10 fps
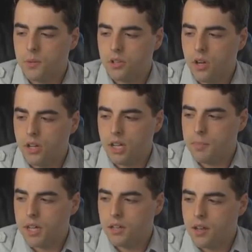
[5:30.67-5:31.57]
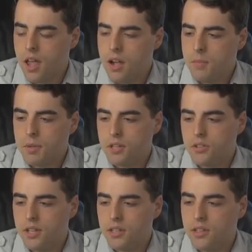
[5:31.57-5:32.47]
they were talking about,
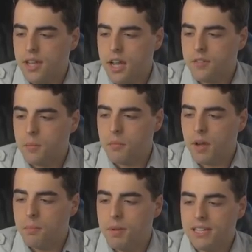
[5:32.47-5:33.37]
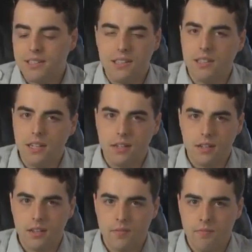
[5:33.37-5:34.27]
because they have a bit.ly
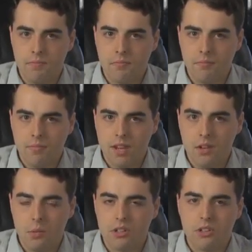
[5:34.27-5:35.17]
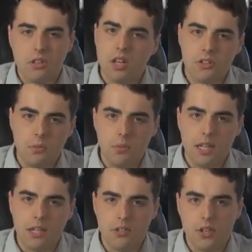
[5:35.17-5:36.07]
link, which is a custom
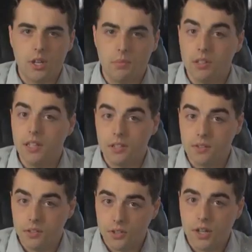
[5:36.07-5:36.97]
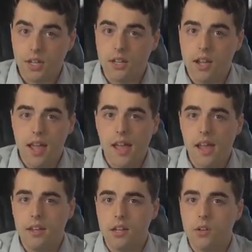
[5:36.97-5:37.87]
link set up to link to the study,
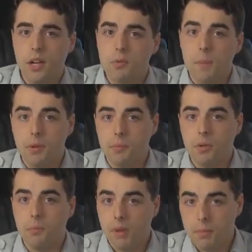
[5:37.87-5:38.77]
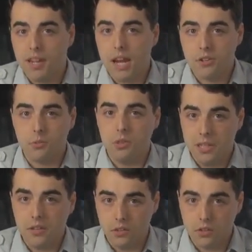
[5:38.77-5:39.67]
and you know, any reputable publication
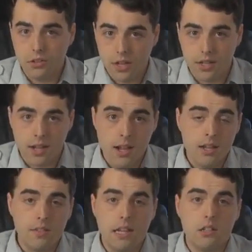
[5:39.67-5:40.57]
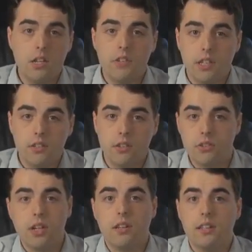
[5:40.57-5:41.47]
will link to the study. They don't even link to
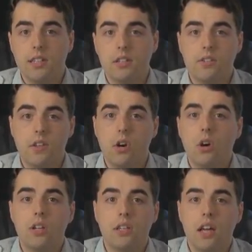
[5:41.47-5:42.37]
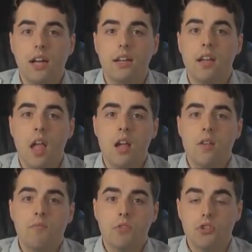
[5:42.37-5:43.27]
the study, they link to the online
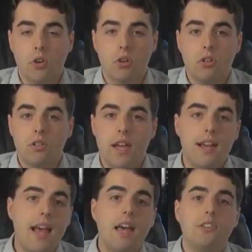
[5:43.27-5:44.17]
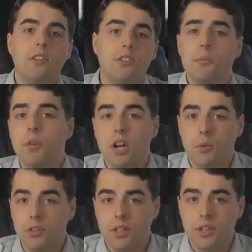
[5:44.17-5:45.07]
journal that has it
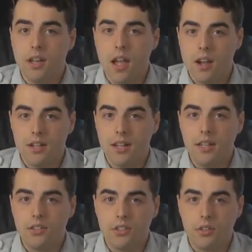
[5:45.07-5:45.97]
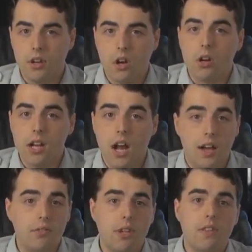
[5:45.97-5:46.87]
somewhere within its
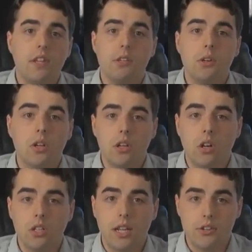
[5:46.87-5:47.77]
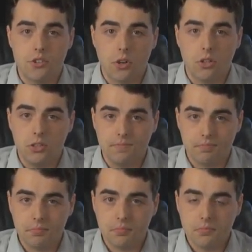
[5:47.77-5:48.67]
archives, and then you go to the online journal
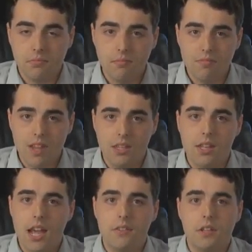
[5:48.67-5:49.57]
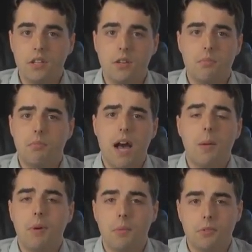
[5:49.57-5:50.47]
and they have
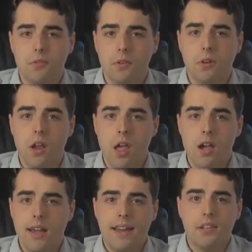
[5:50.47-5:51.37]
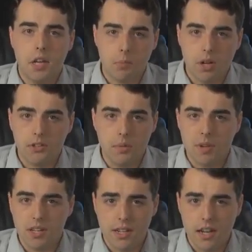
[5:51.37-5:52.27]
pop-ups for antidepressant
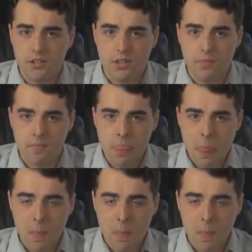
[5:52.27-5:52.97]
medication,